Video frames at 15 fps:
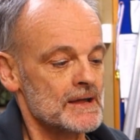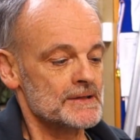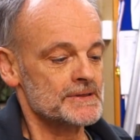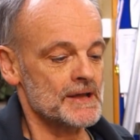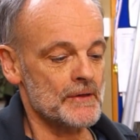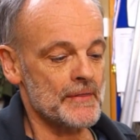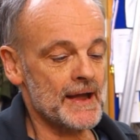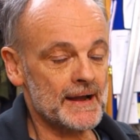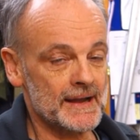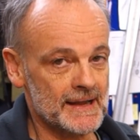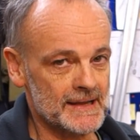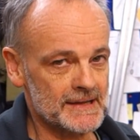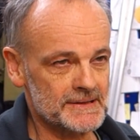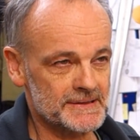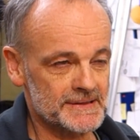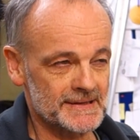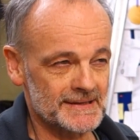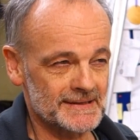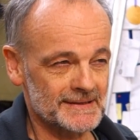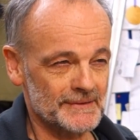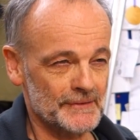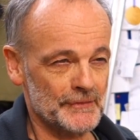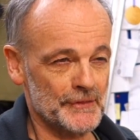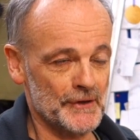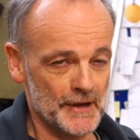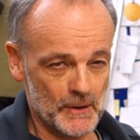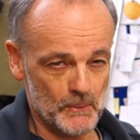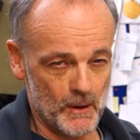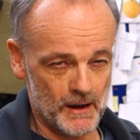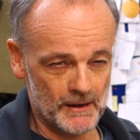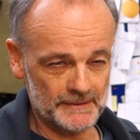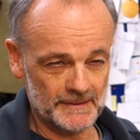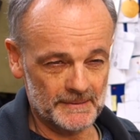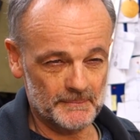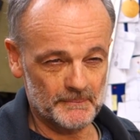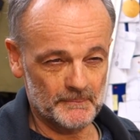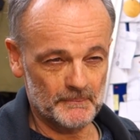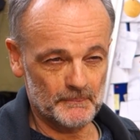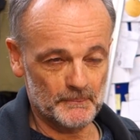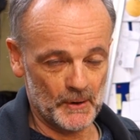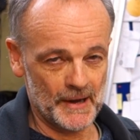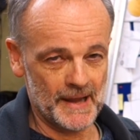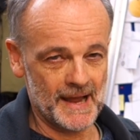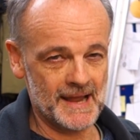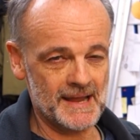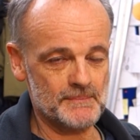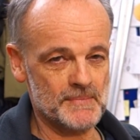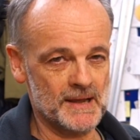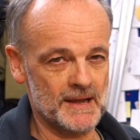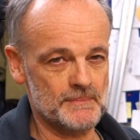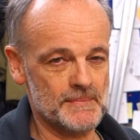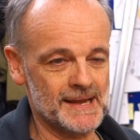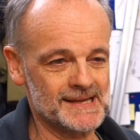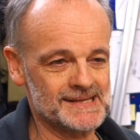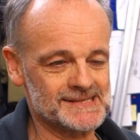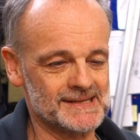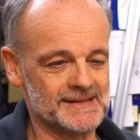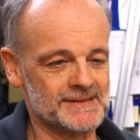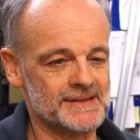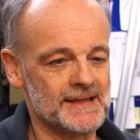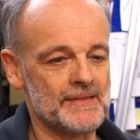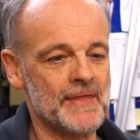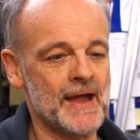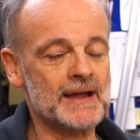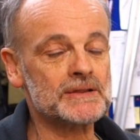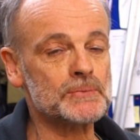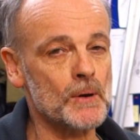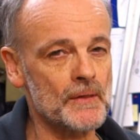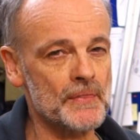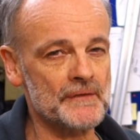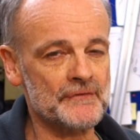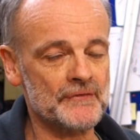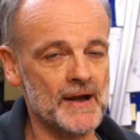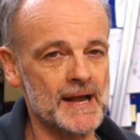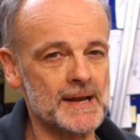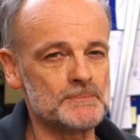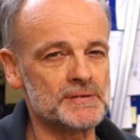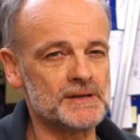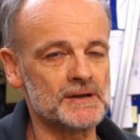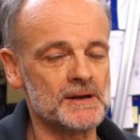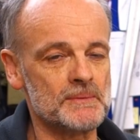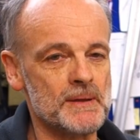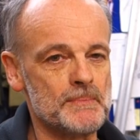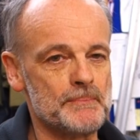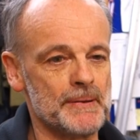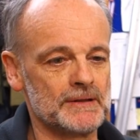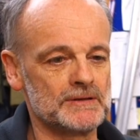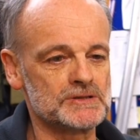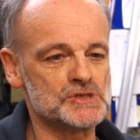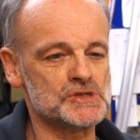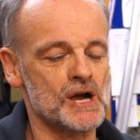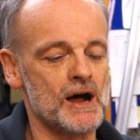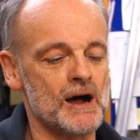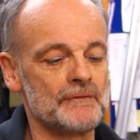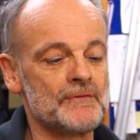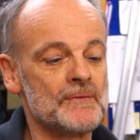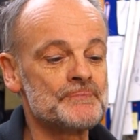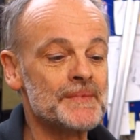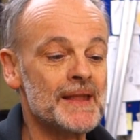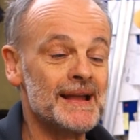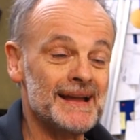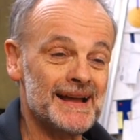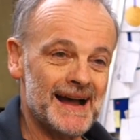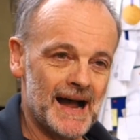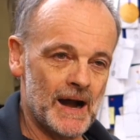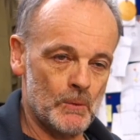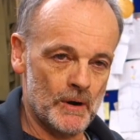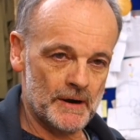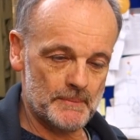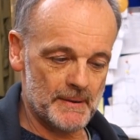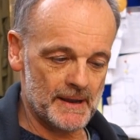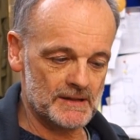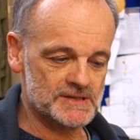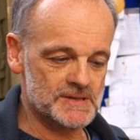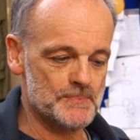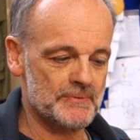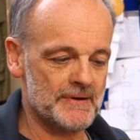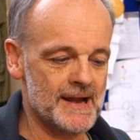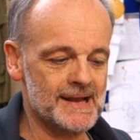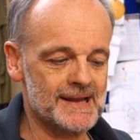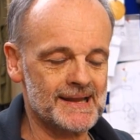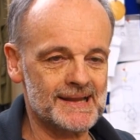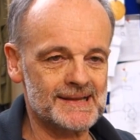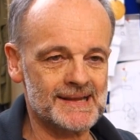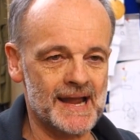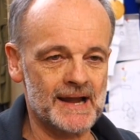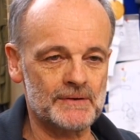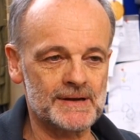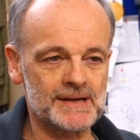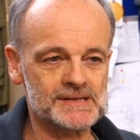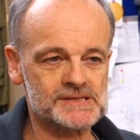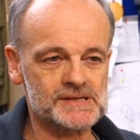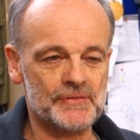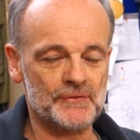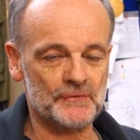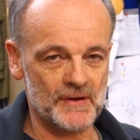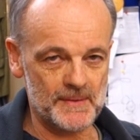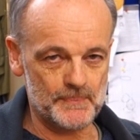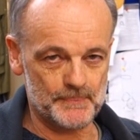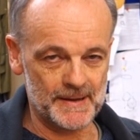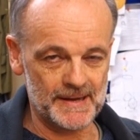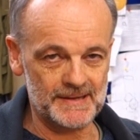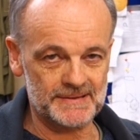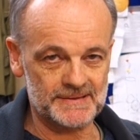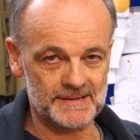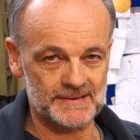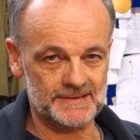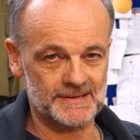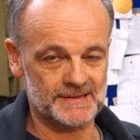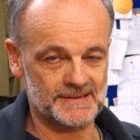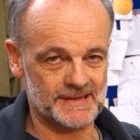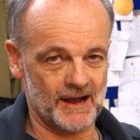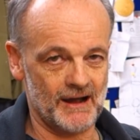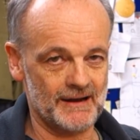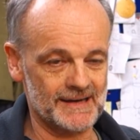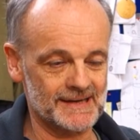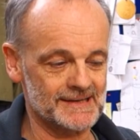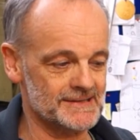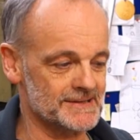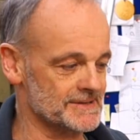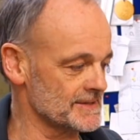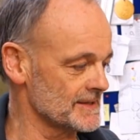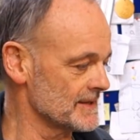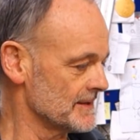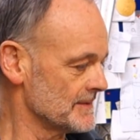So that is 31.8 millimetres. That's what the frame's going to be built of. I want to be able to break it down into 3 pieces, the sides.